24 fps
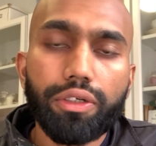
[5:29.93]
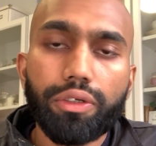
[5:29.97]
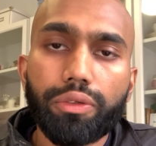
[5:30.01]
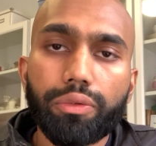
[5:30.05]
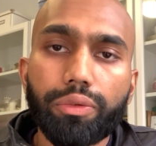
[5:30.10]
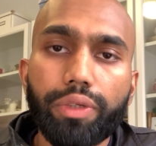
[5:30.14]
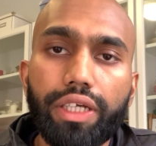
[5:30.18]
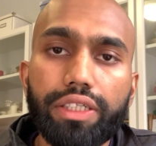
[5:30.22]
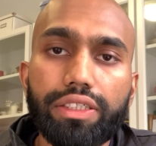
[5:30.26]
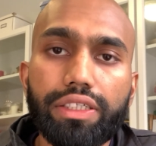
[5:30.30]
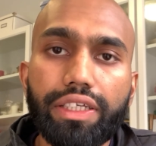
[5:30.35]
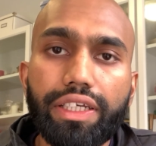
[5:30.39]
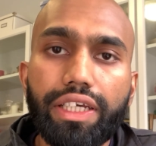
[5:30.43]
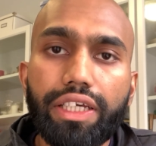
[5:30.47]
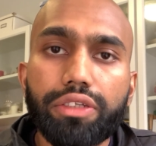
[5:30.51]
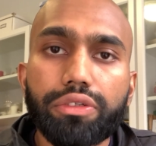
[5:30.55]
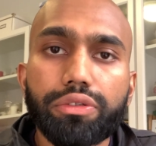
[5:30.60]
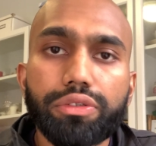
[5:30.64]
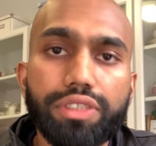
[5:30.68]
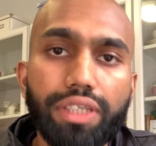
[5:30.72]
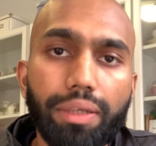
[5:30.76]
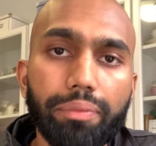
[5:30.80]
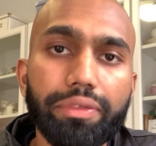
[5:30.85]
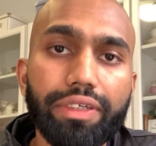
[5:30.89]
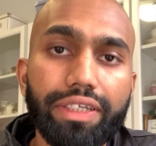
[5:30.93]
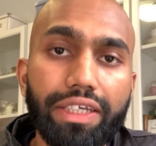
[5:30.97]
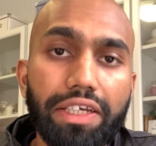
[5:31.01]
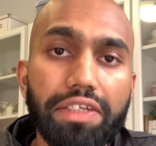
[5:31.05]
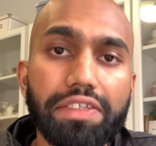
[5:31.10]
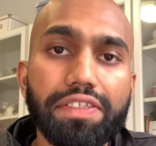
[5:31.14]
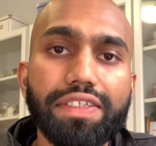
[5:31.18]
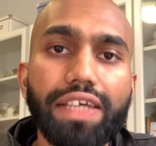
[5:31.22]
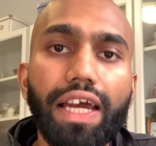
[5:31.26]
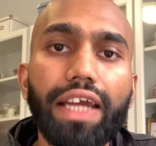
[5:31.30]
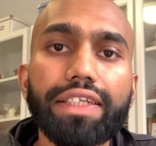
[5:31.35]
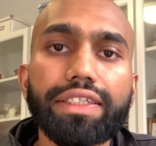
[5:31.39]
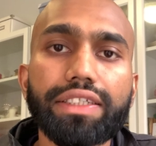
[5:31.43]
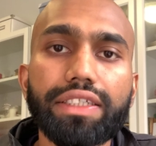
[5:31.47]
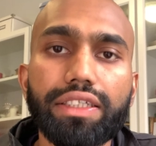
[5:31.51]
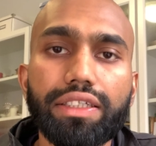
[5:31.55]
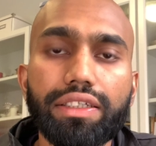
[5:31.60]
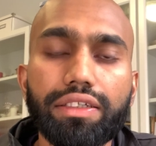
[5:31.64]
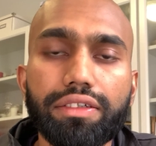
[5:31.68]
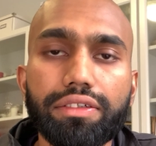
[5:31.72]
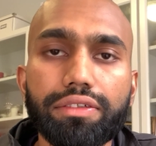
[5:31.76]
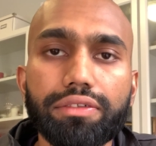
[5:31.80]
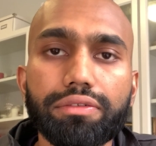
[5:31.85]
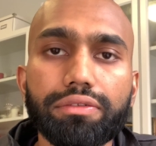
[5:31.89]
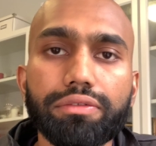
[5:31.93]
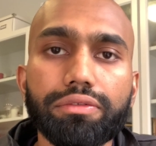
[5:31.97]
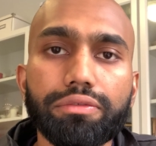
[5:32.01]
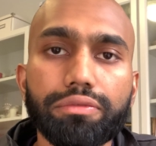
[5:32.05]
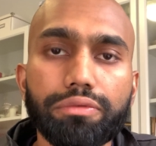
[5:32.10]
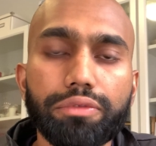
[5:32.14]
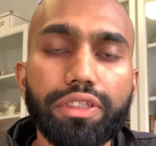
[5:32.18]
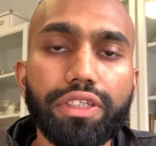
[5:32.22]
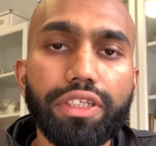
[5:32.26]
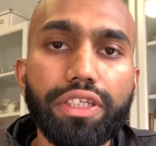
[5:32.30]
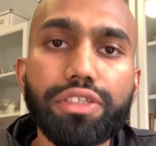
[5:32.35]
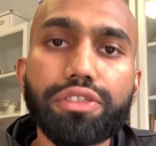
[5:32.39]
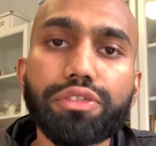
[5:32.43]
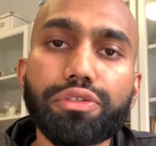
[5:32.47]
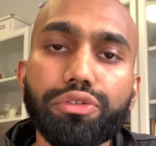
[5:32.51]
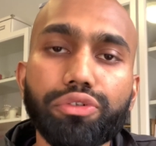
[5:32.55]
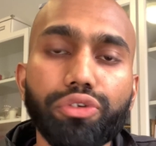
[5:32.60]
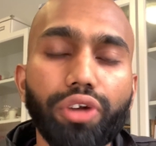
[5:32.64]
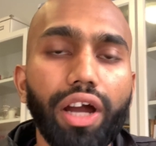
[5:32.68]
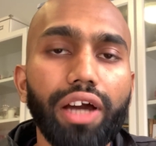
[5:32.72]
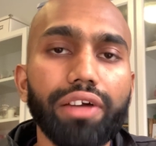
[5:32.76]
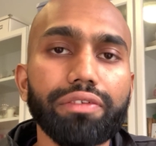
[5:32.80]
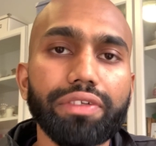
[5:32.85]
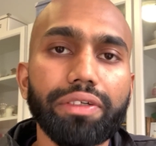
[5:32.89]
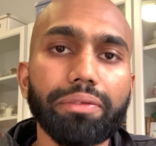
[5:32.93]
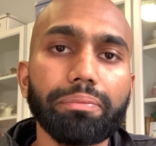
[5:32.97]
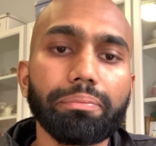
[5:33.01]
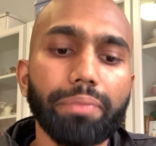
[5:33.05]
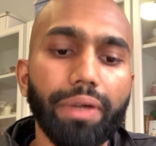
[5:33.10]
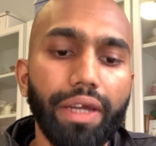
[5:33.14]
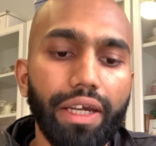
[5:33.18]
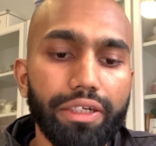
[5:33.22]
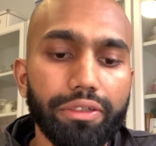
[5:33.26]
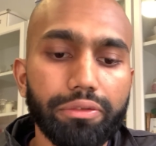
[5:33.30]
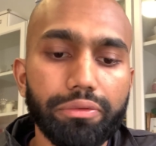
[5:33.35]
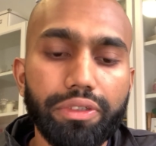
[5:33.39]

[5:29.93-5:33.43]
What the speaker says: actually get to something exciting, we need to drive impact.